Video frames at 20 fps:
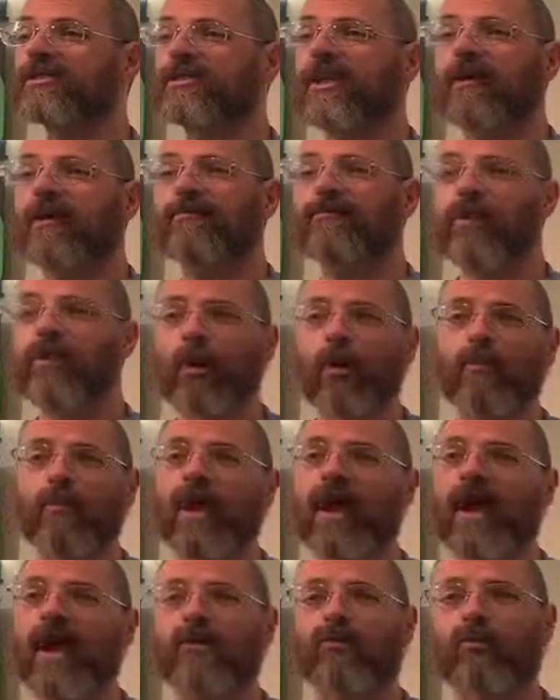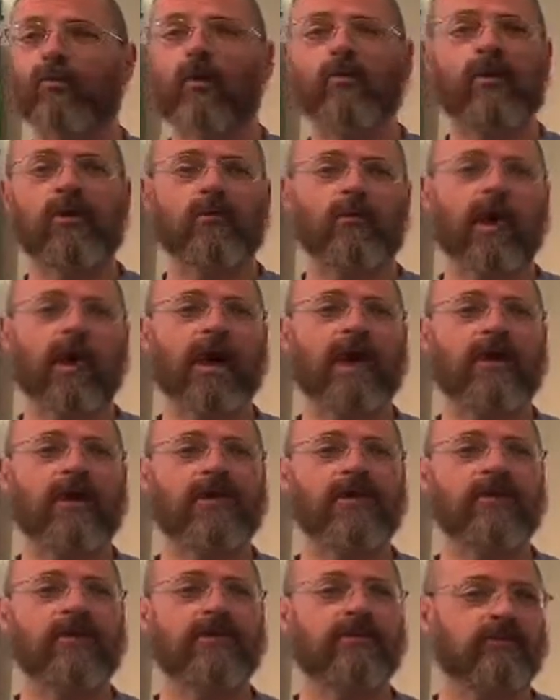some nomad roaming
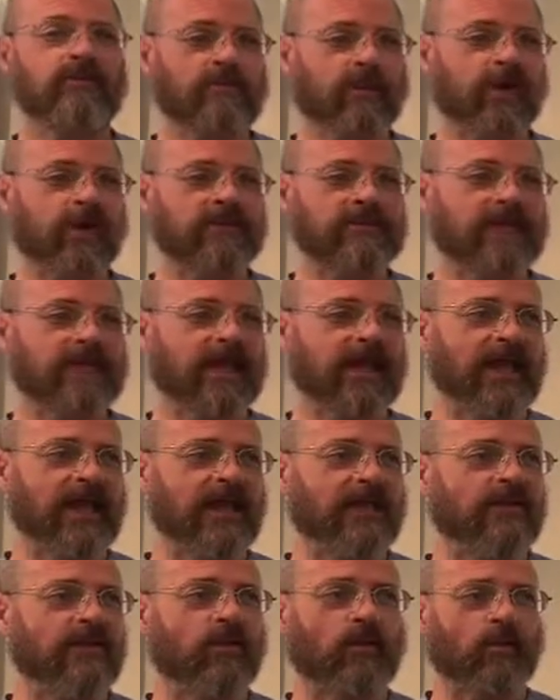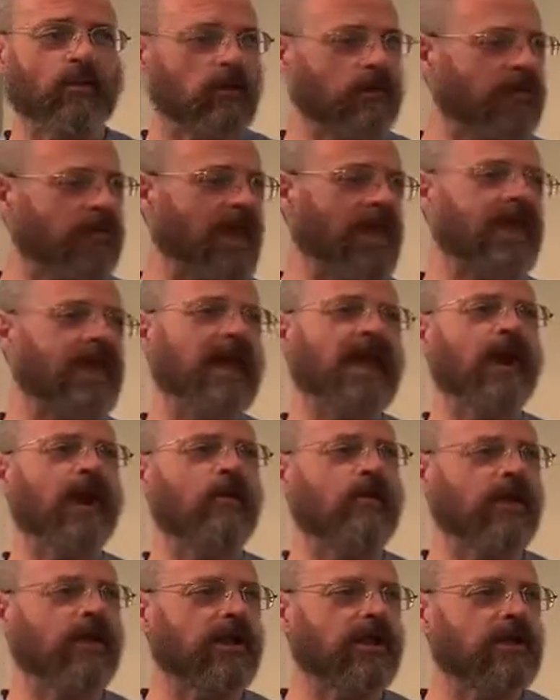around the promised land or that
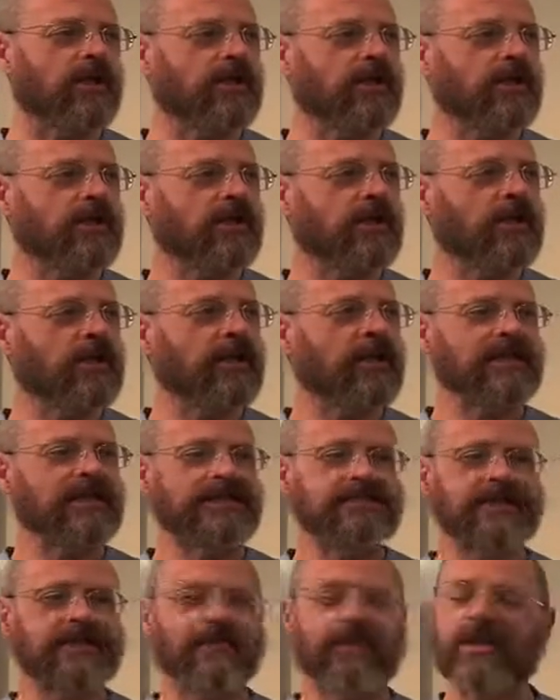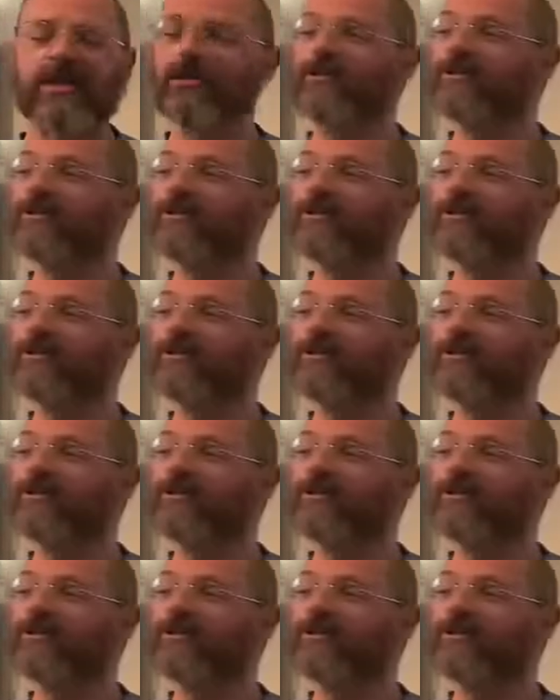area. He's somebody who